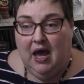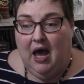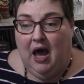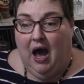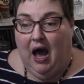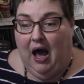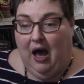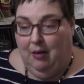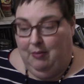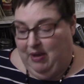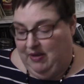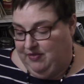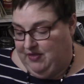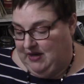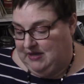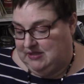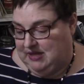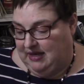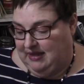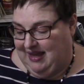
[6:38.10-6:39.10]
um, and
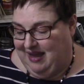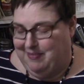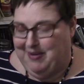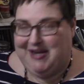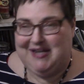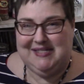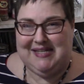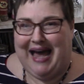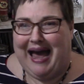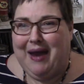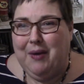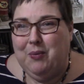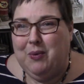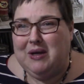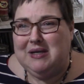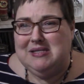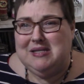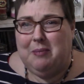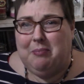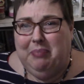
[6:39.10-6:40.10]
things like that because I
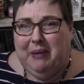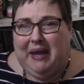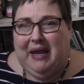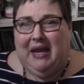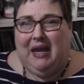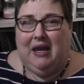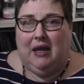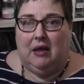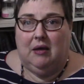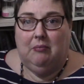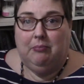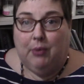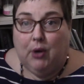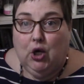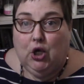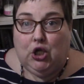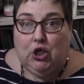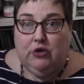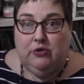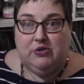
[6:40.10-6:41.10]
was a big
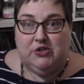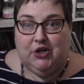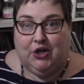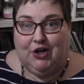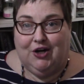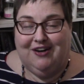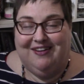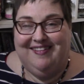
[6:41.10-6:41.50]
book user